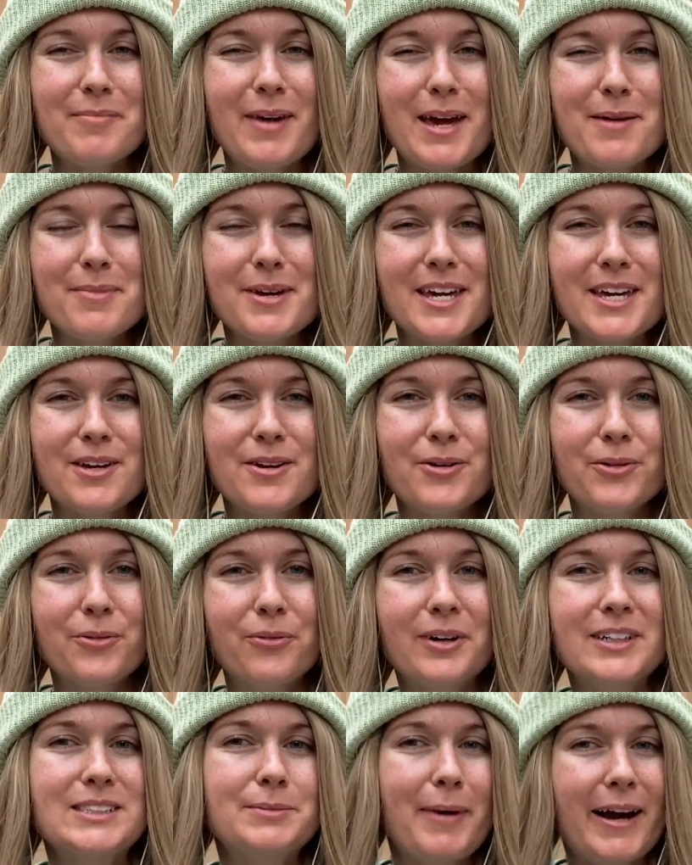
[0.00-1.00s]
Maybe you
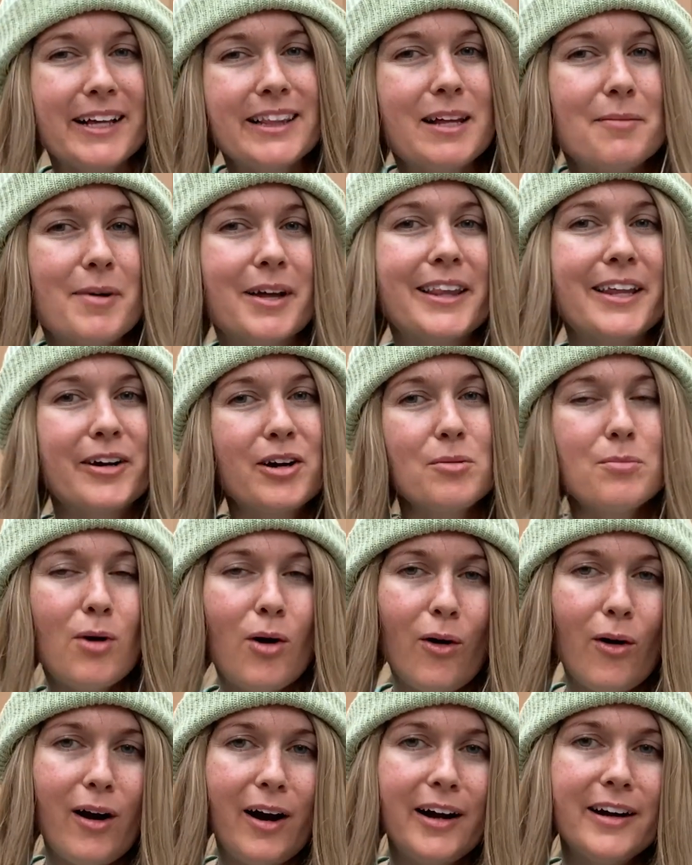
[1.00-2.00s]
respect them a little
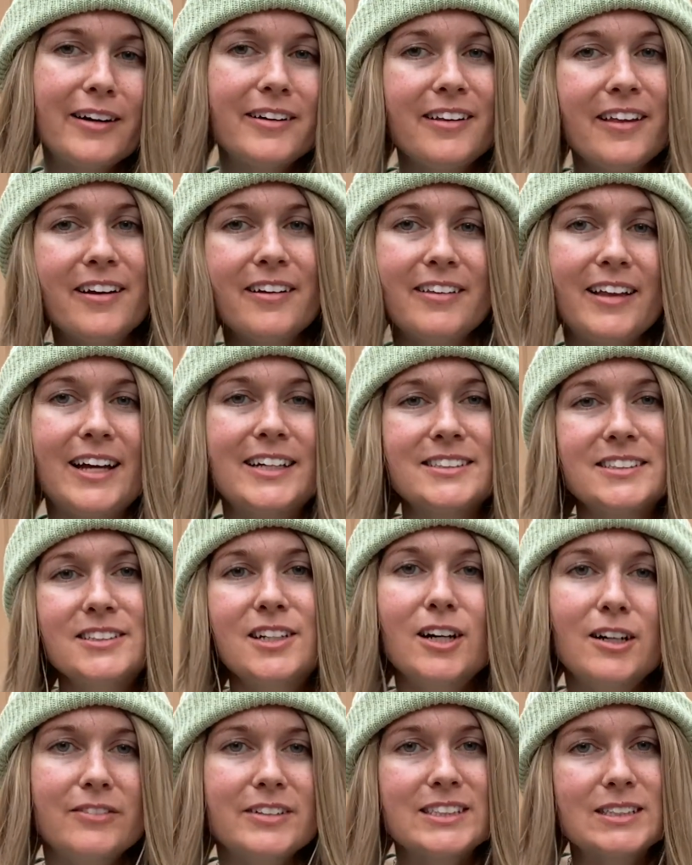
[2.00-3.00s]
more, you're a little less
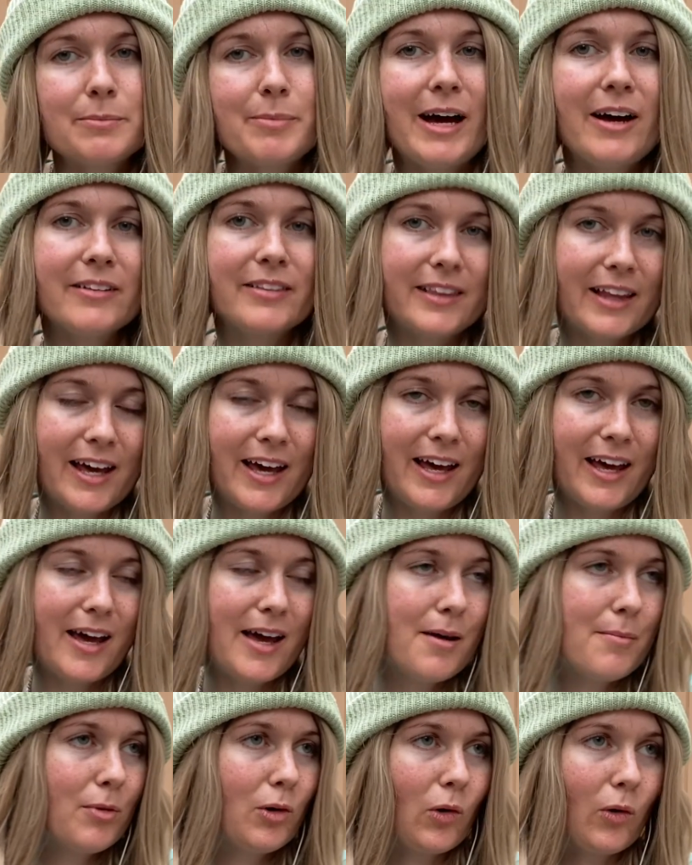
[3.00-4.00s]
nervous about
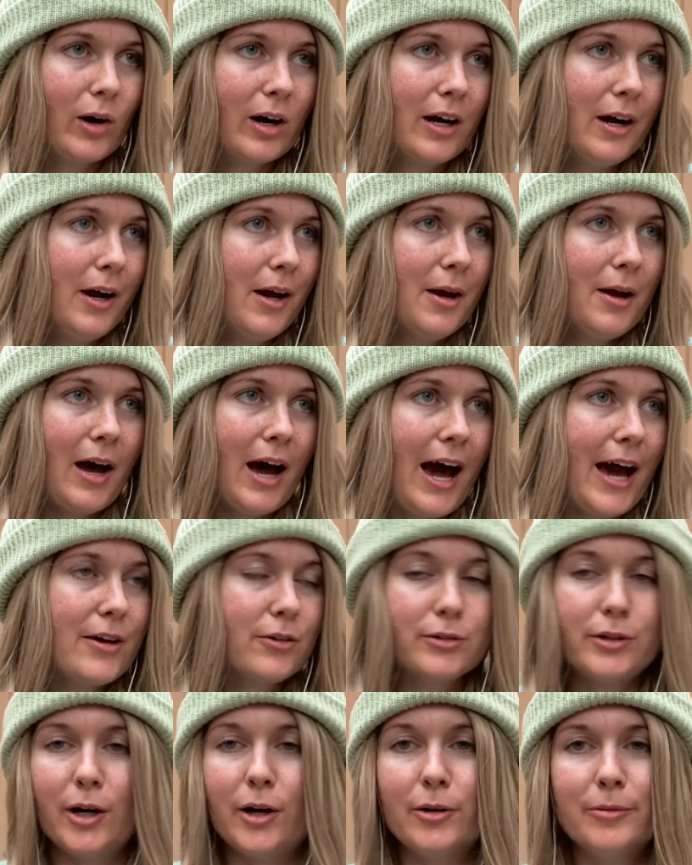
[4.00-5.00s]
them, or I
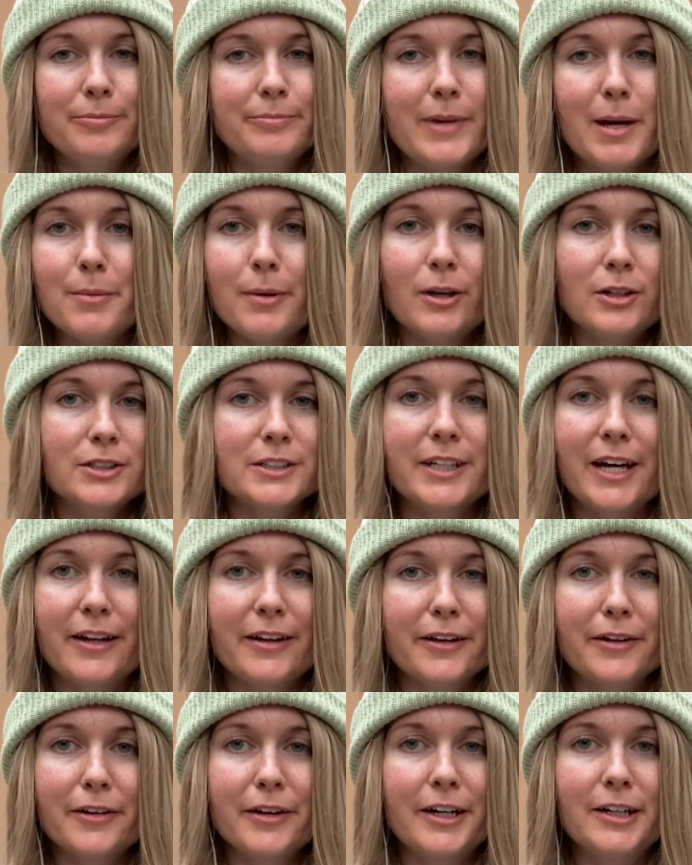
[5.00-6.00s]
don't know, maybe you just got a
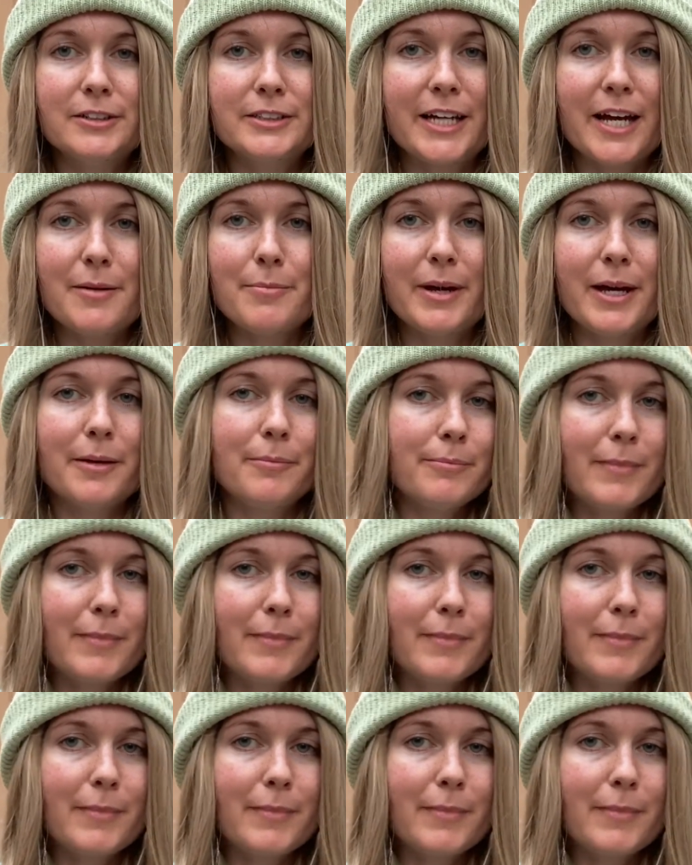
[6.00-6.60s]
little entertainment.